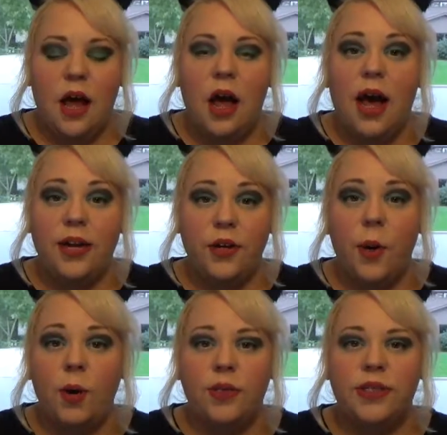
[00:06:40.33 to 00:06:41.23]
I knew
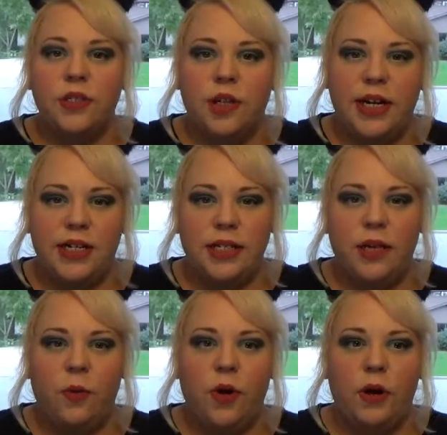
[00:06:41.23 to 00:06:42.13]
I wasn't
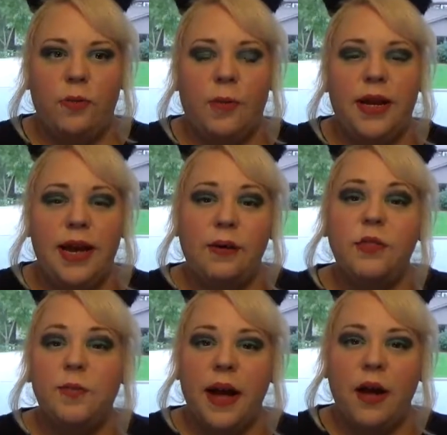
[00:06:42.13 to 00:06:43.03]
crazy when my dad
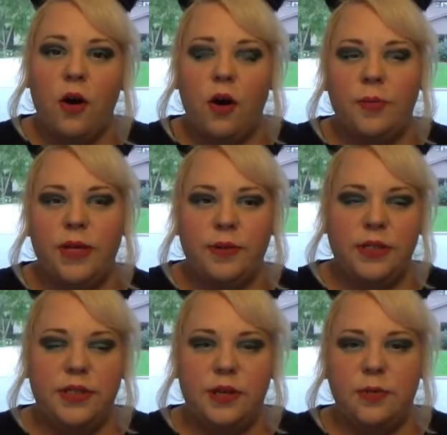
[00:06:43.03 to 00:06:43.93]
was back home. He
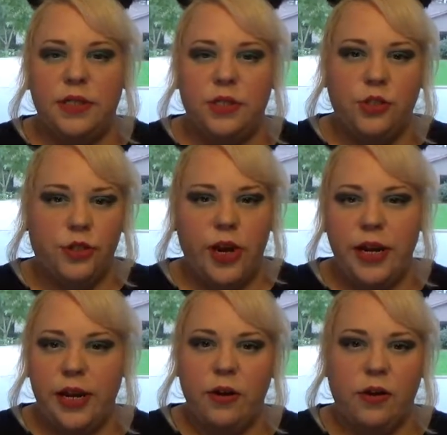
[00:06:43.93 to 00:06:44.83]
was done with his
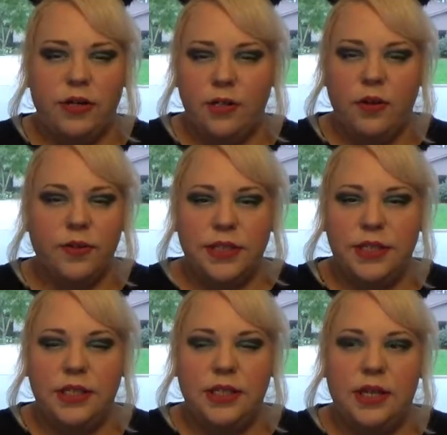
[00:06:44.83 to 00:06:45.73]
training or his
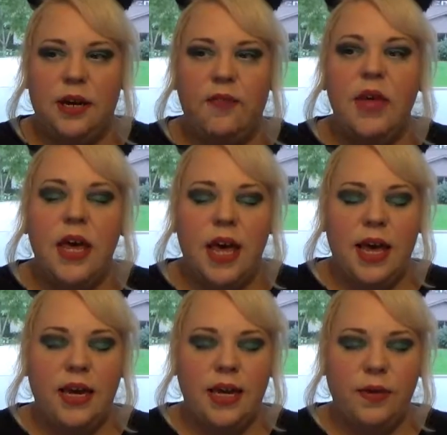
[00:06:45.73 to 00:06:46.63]
overseas stuff,
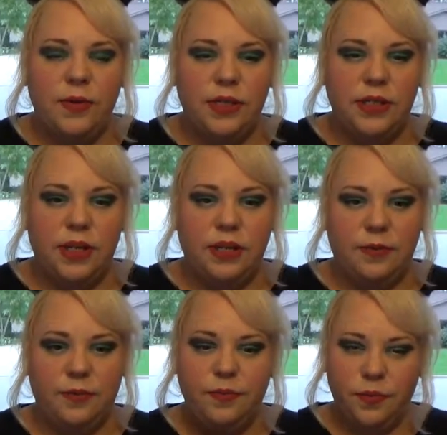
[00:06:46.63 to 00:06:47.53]
and he was,
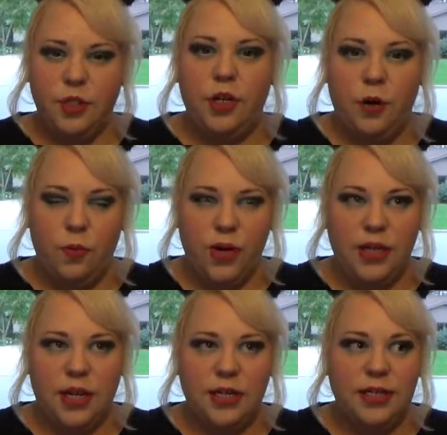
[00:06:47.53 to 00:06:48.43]

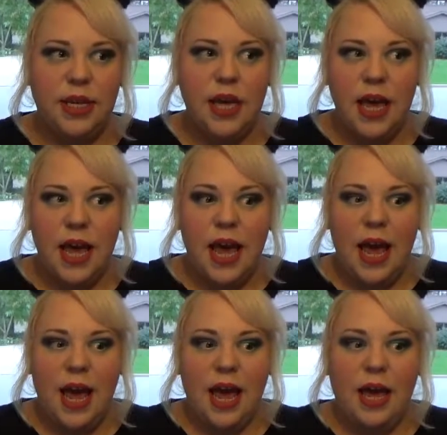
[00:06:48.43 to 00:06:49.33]
with us.
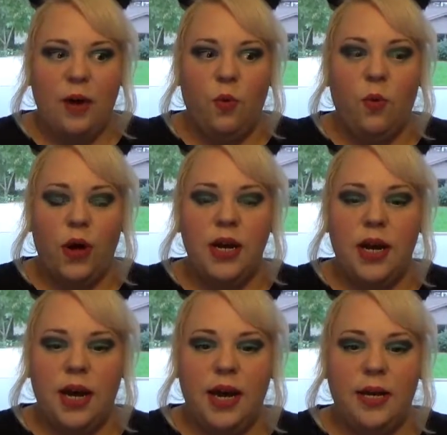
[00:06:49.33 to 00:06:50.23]
And one
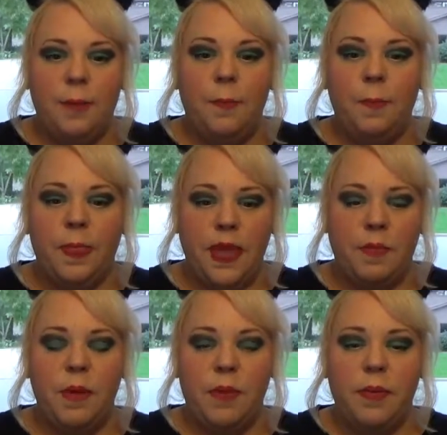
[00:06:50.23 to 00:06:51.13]
night,
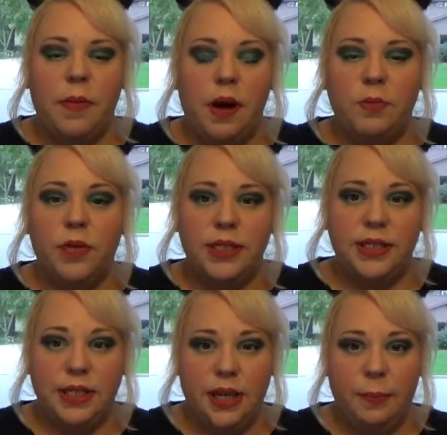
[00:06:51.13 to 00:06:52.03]
him and my mom were
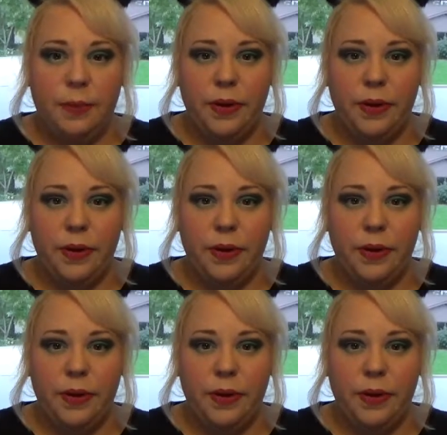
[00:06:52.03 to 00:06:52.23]
asleep,